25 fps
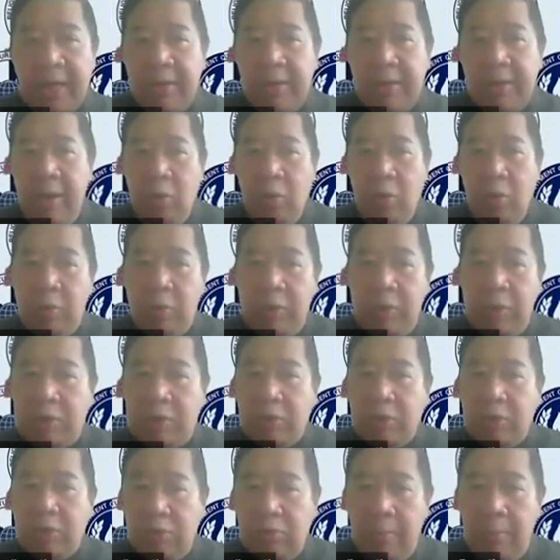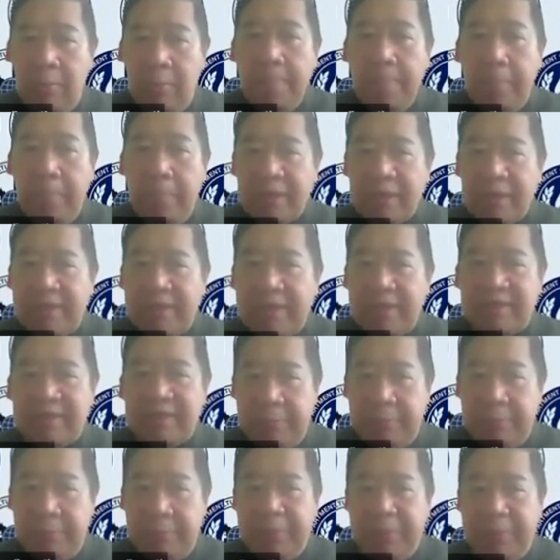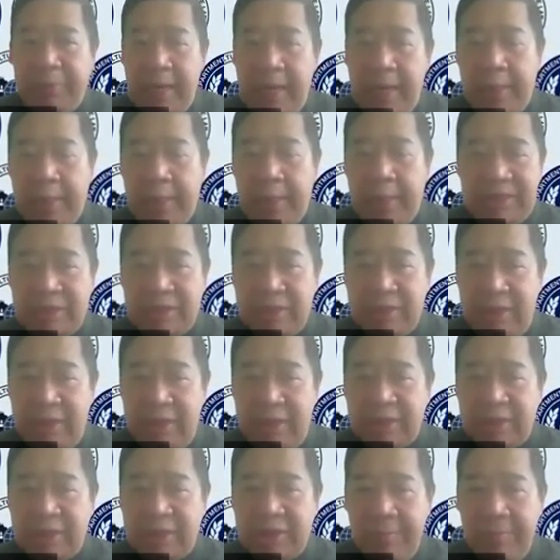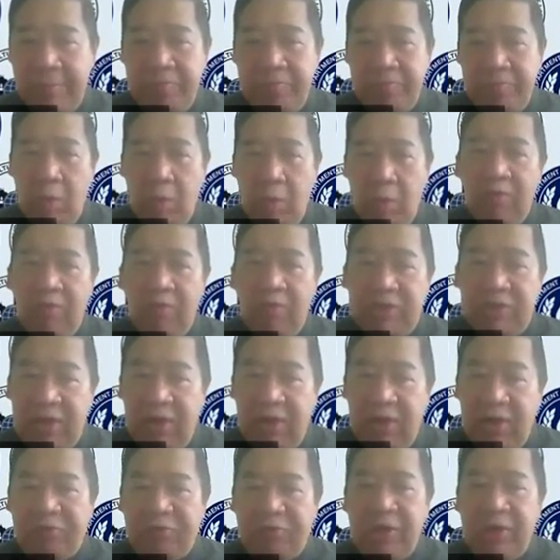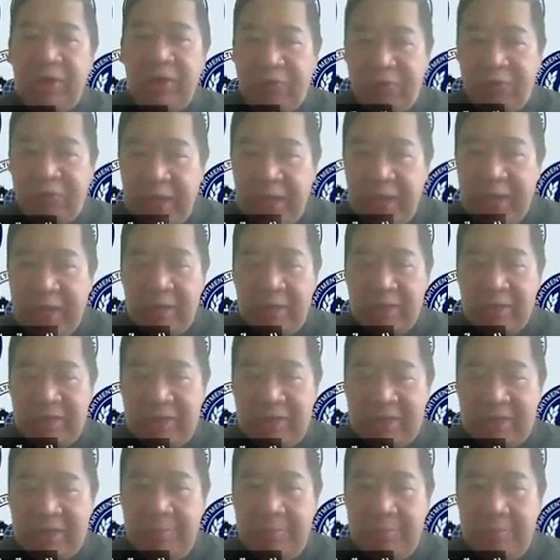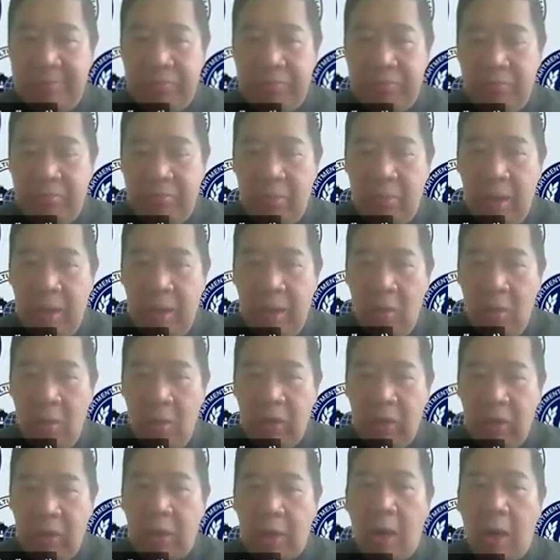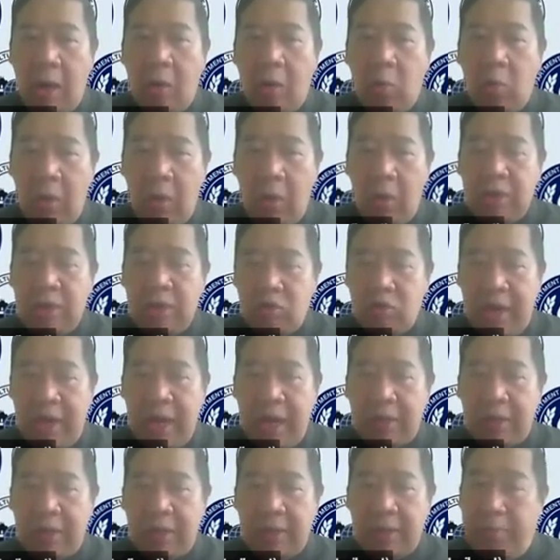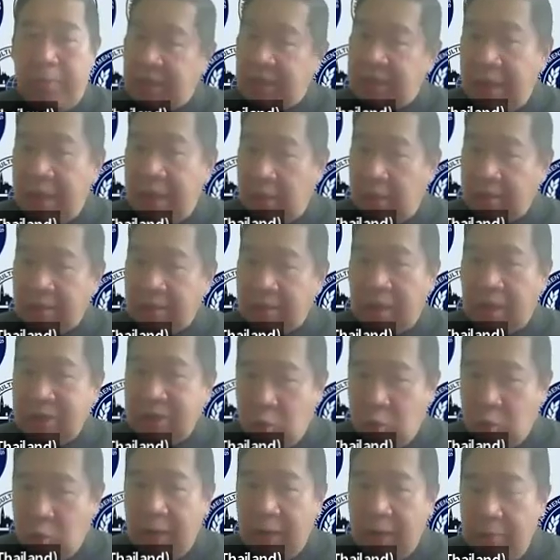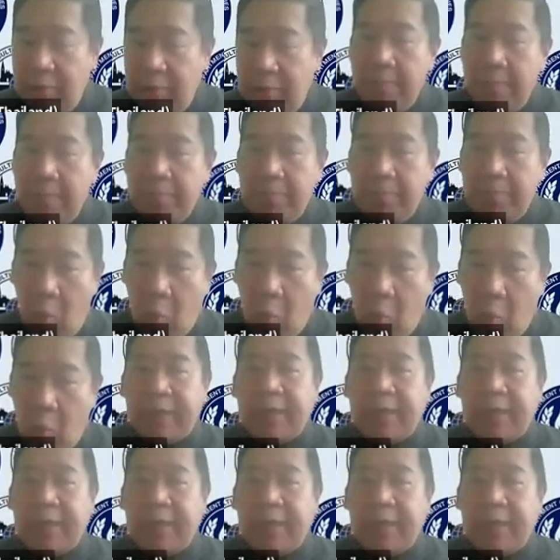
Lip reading: when we do multidisciplinary research, we have different fields which are working together, but not as one, but working